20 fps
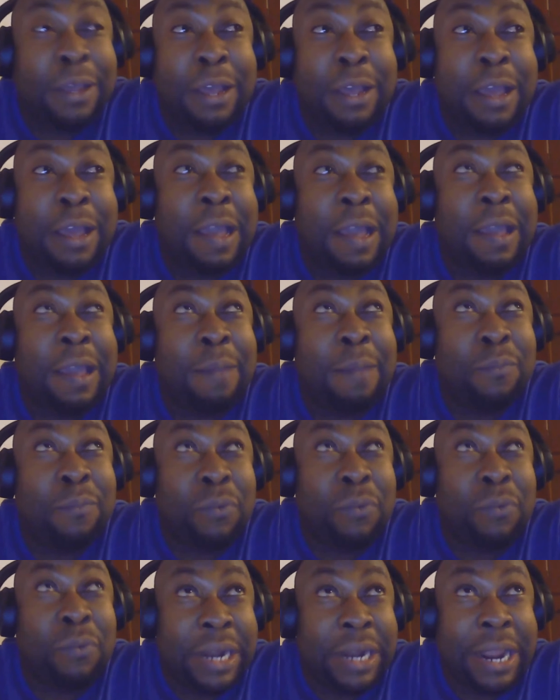
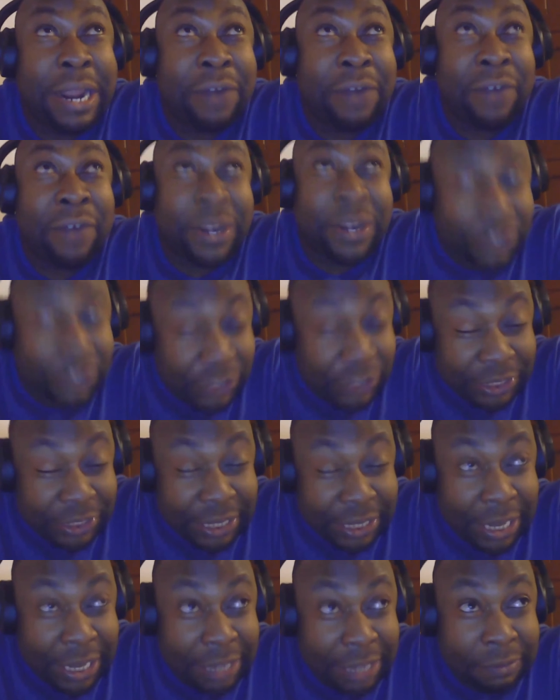When I
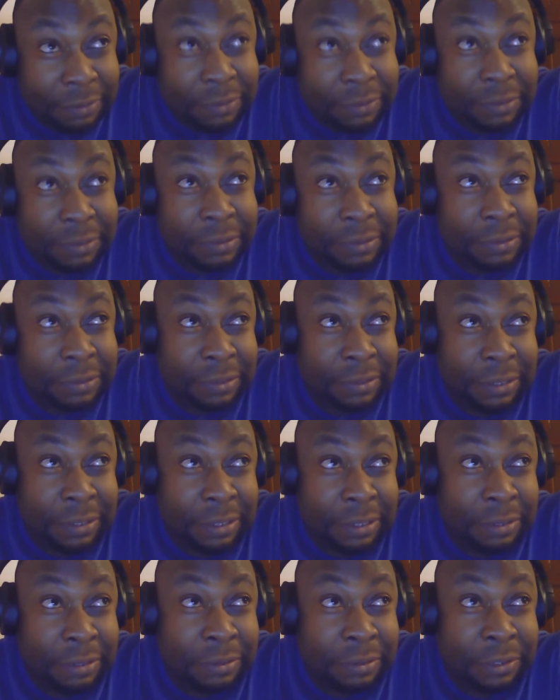registered
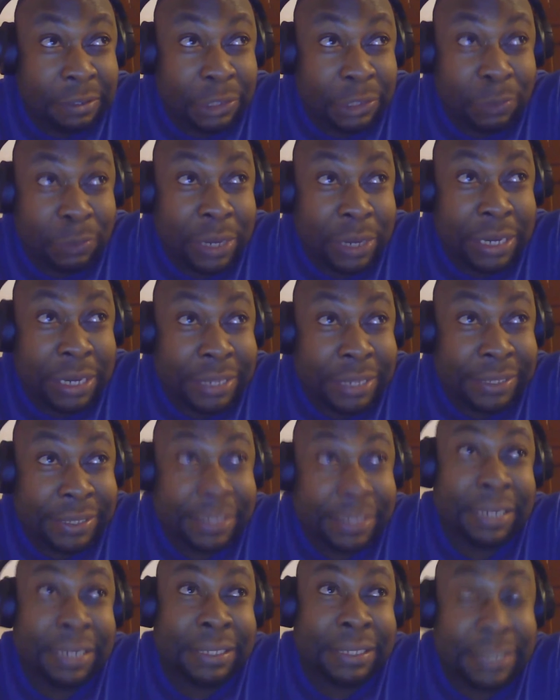in
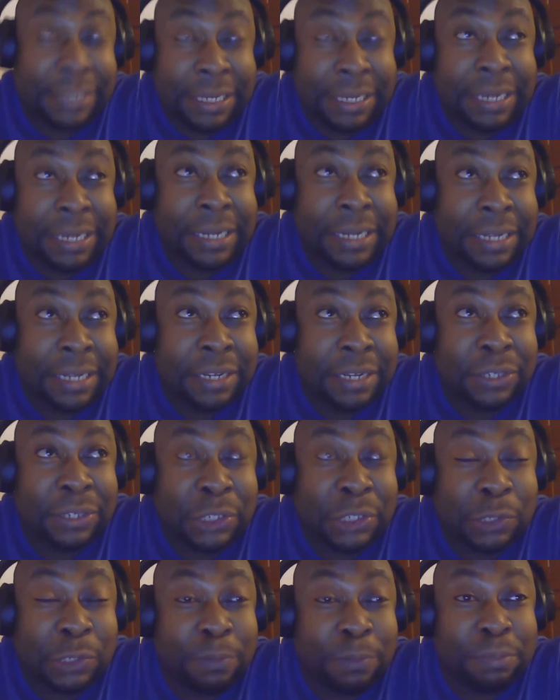2016, it
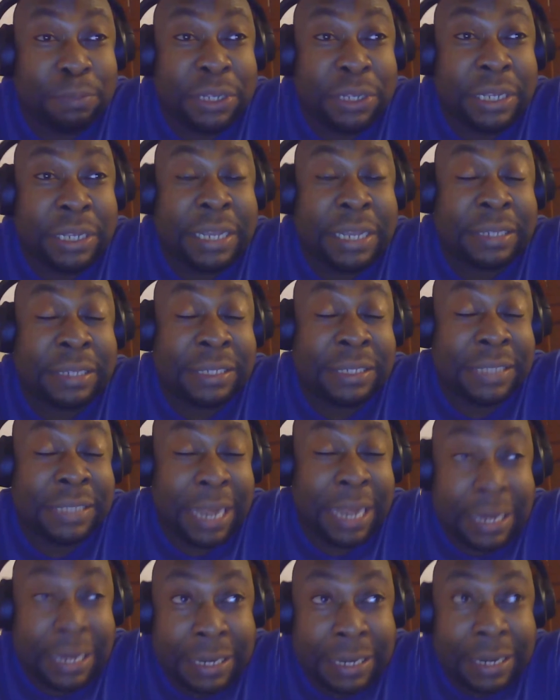used to be a
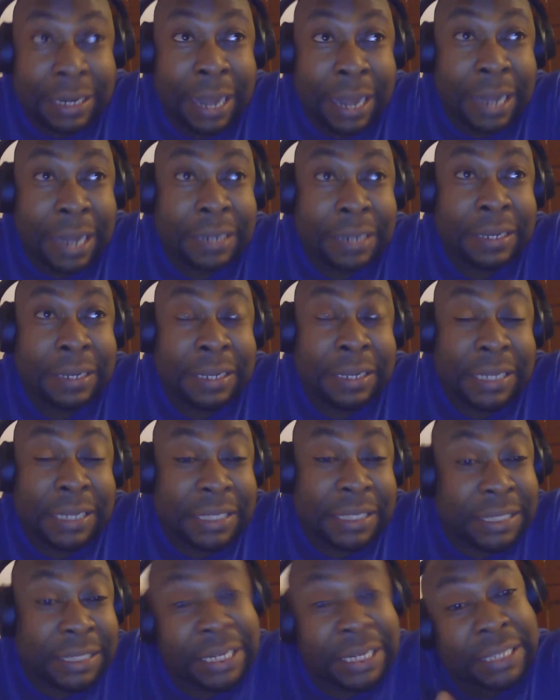standard
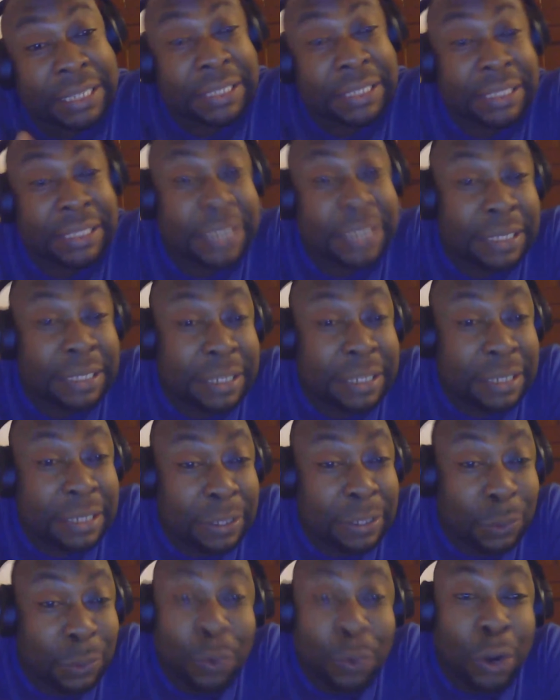60
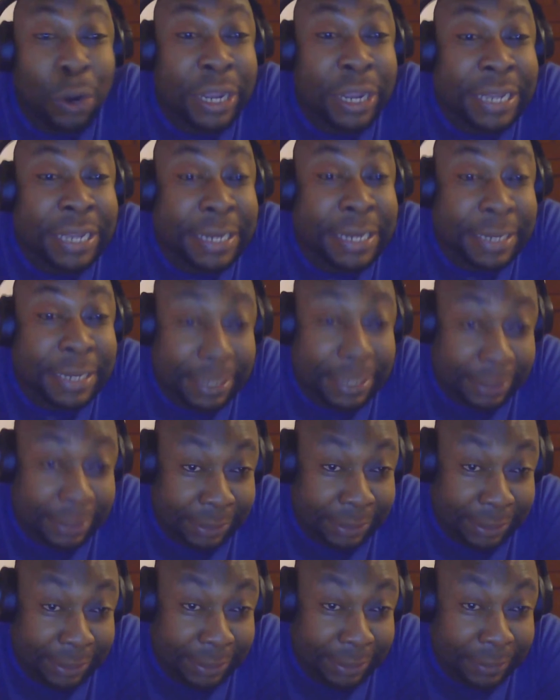working
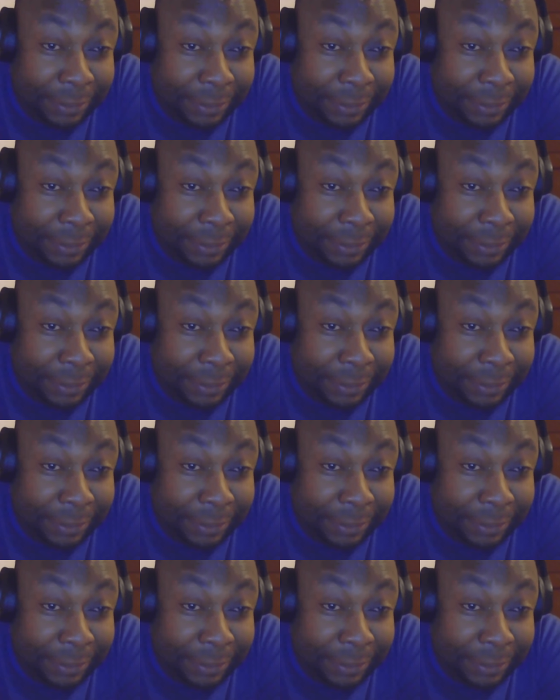days.